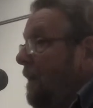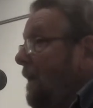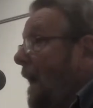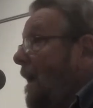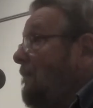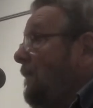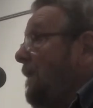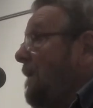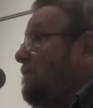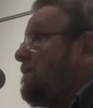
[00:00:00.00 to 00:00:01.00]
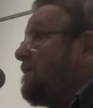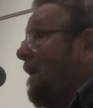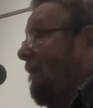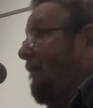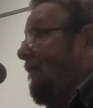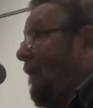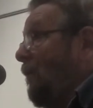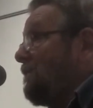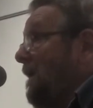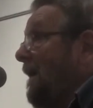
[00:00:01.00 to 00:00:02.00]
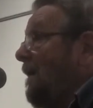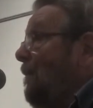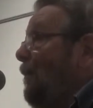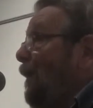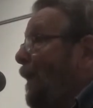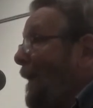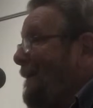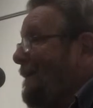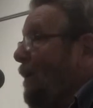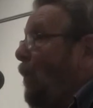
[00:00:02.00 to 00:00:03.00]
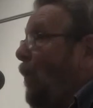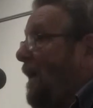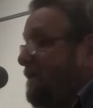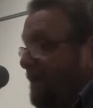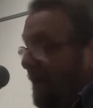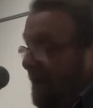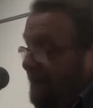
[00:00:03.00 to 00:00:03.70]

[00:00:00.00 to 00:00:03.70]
Galvin himself was a complete waster.